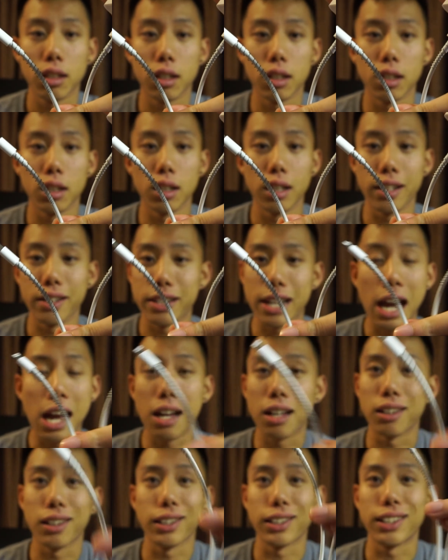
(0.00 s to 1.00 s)
And
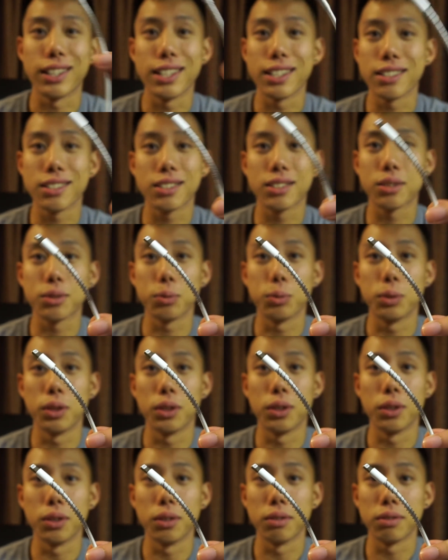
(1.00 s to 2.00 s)
yeah, like this
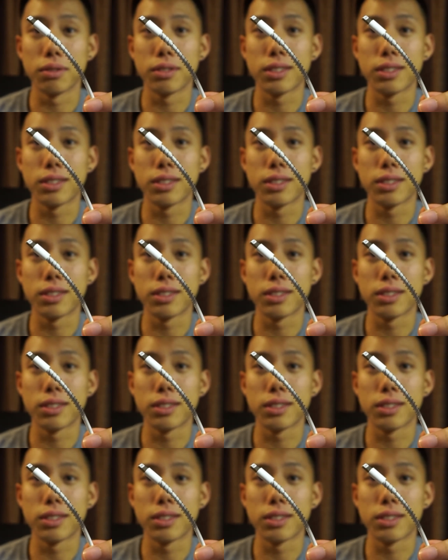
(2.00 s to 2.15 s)
will